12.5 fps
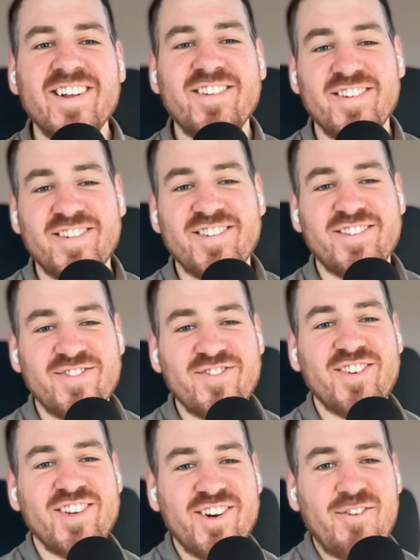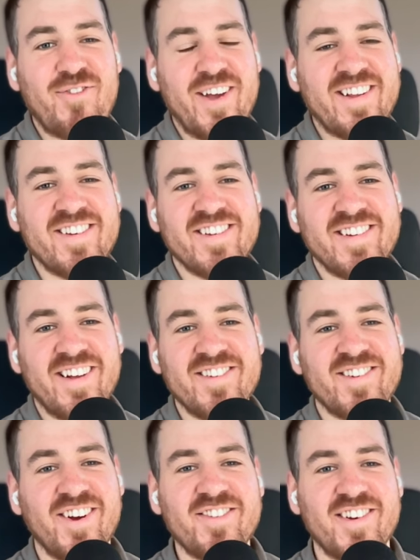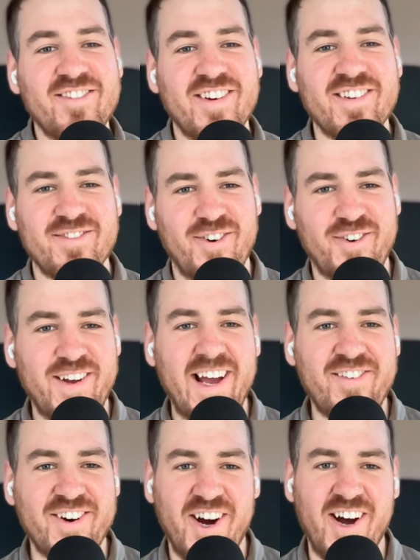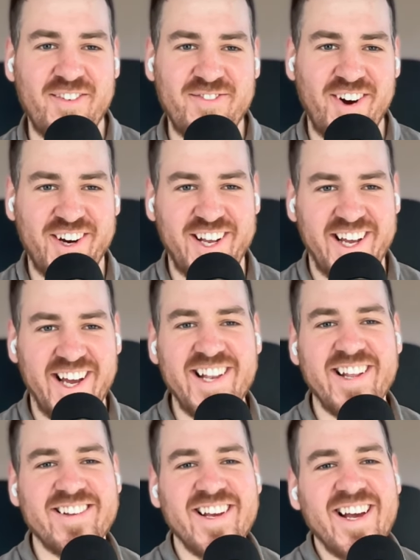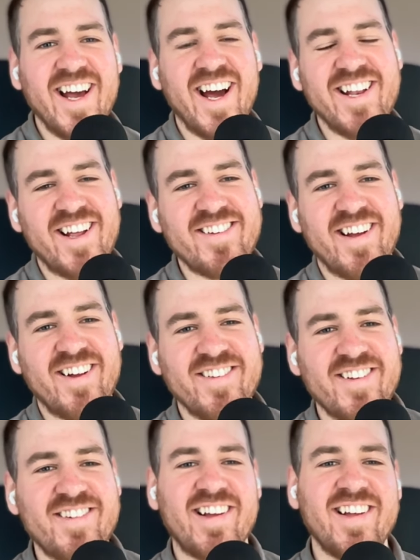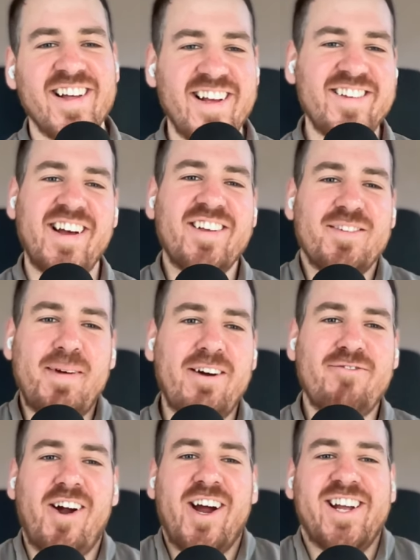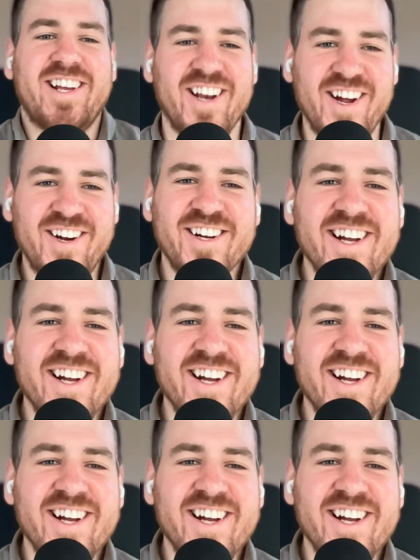just it sounds totally reasonable. We have a carbon market, and that sounds about right. You know.